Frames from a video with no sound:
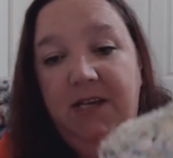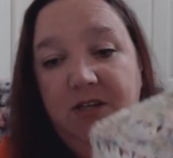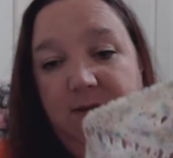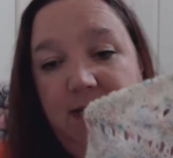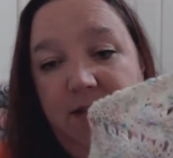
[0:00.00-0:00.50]

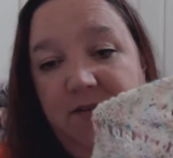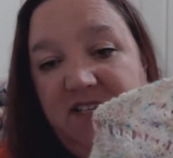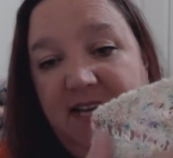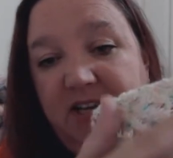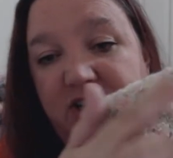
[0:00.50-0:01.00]
and do
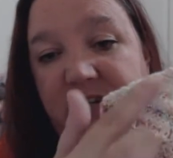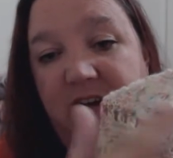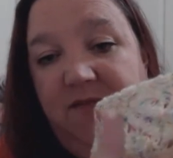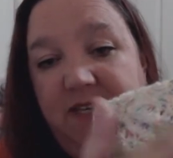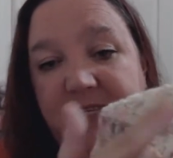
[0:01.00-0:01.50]
another
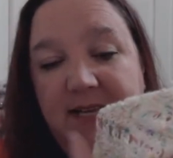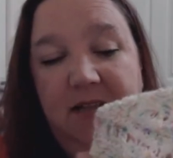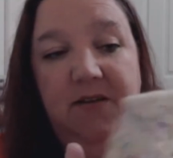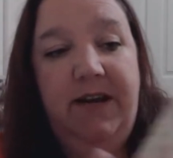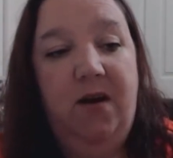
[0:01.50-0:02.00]
section of this
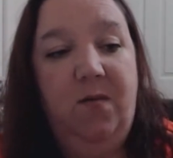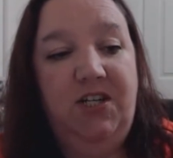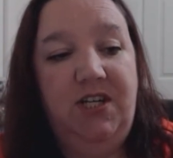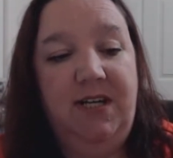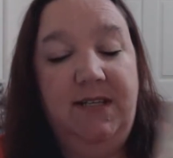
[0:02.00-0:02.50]
color here,
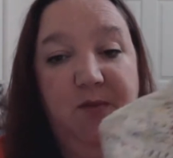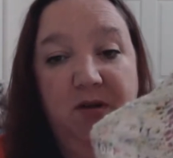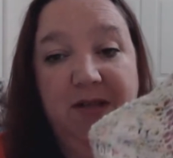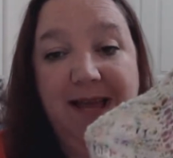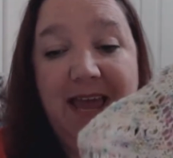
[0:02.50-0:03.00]
which is
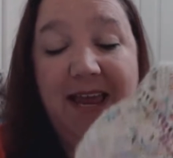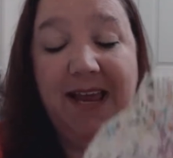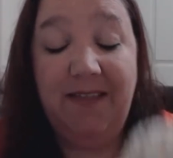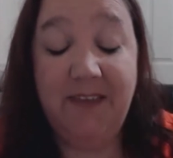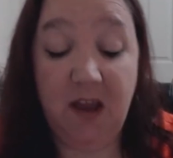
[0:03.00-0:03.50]
birthday
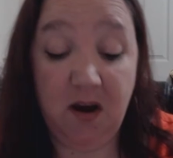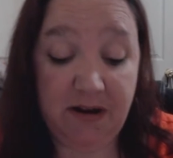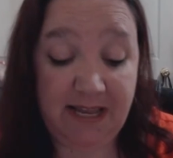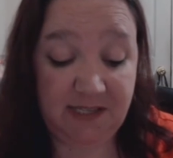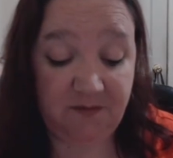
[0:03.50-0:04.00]
cake. And the
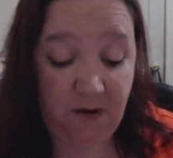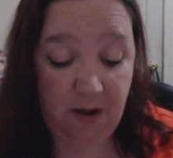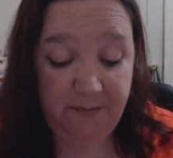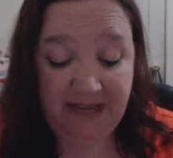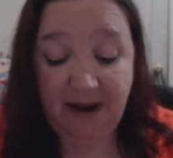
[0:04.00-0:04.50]
yarn is
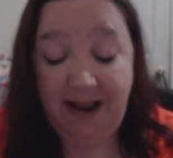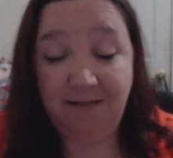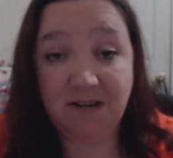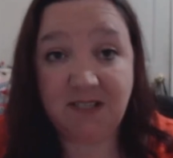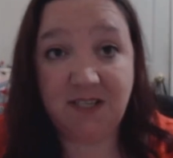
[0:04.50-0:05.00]
from
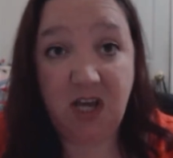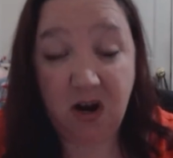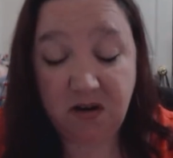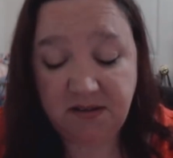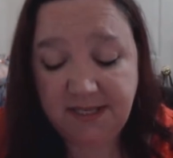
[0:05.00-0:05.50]
Iris
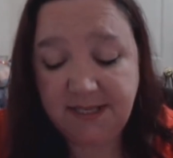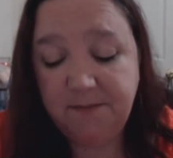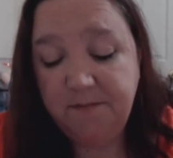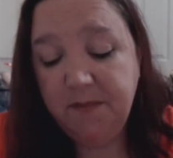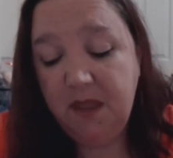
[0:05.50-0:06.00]

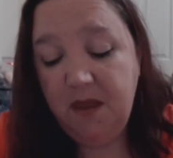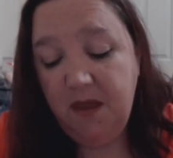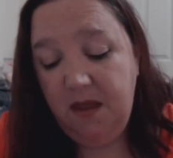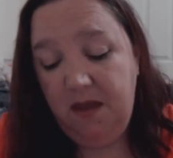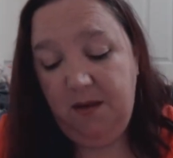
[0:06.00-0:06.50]
Yarns.
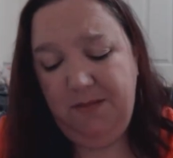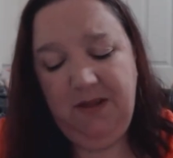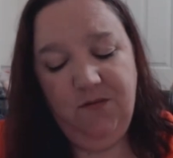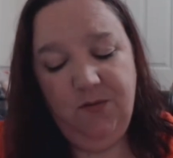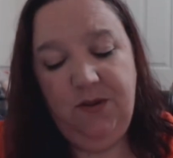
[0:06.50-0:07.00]
I
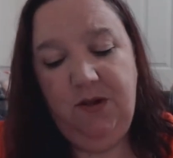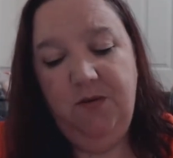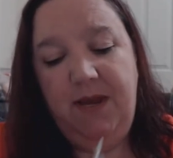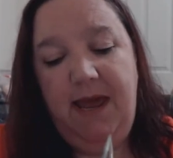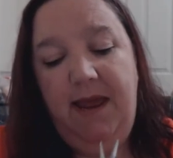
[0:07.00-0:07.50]
believe they're in
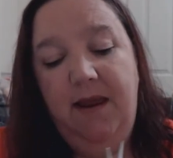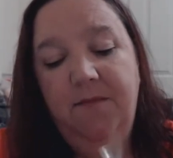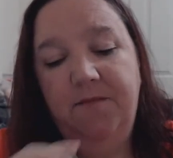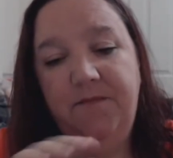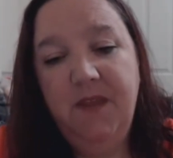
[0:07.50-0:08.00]
the UK.
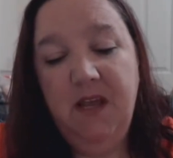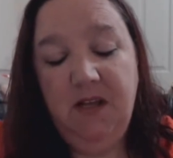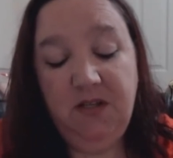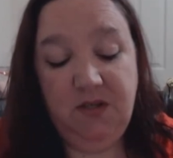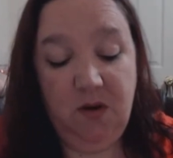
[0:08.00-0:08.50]

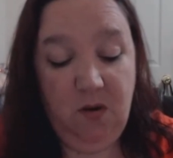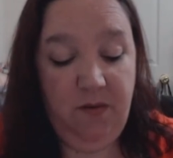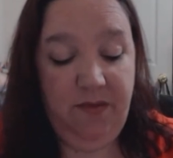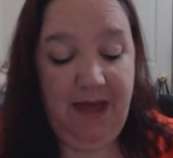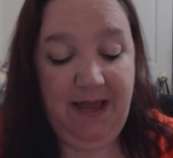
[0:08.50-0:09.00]

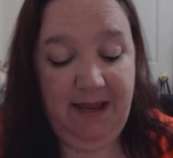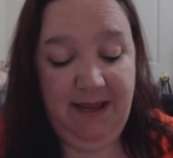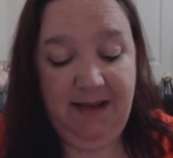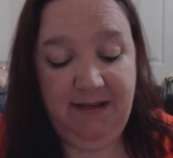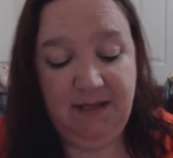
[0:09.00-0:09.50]
So that
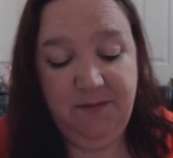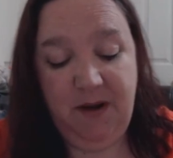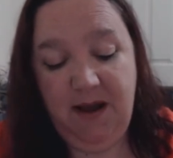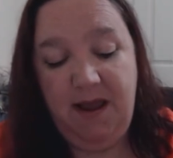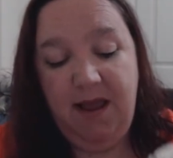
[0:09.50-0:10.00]
is
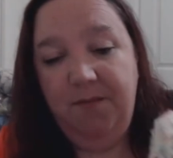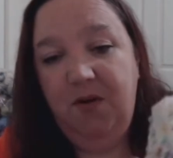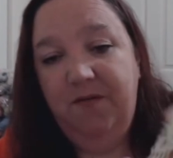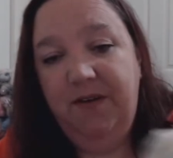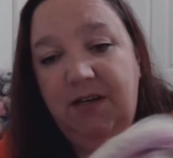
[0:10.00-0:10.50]
my
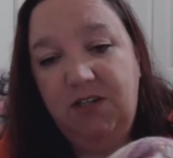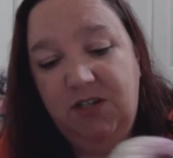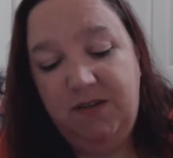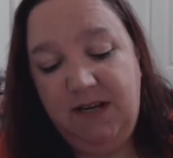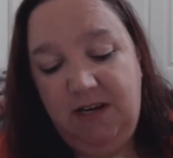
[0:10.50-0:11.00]
moving
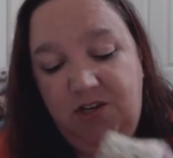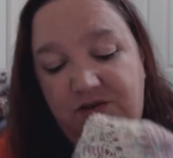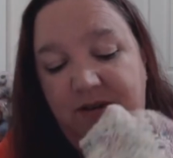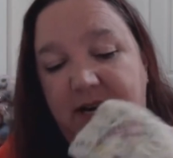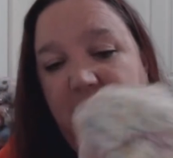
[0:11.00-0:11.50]
to the
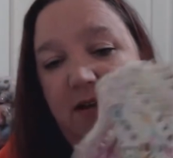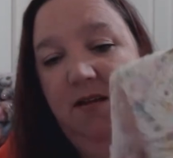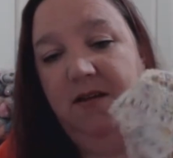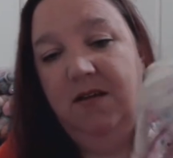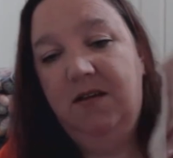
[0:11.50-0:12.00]
country
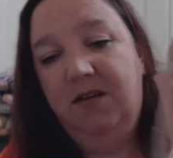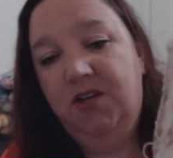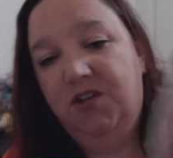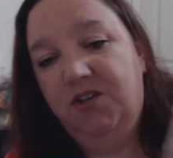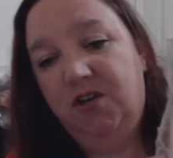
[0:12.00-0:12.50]

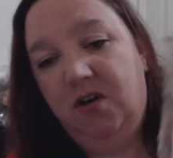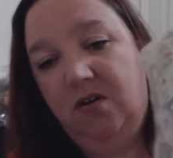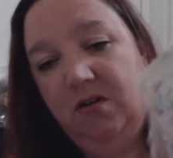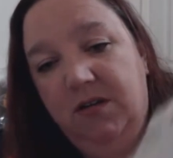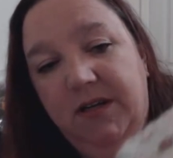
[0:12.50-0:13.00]

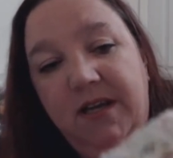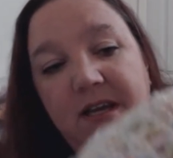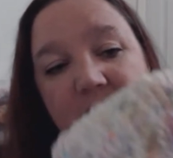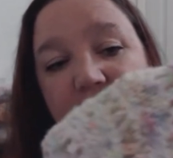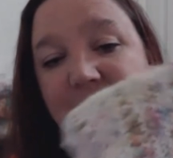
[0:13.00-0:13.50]
shawl.
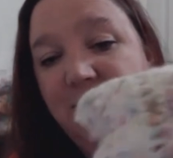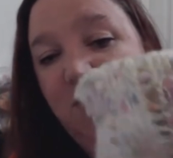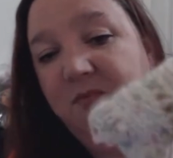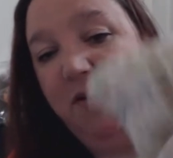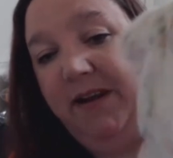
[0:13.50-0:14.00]
It's
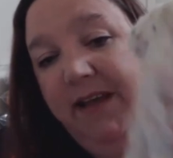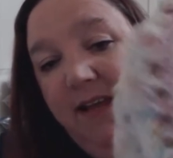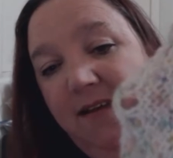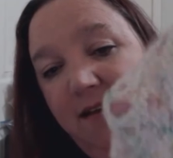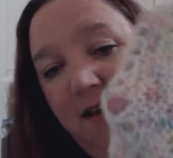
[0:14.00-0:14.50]
so
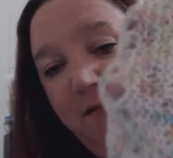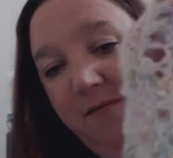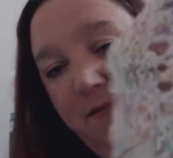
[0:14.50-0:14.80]
pretty. I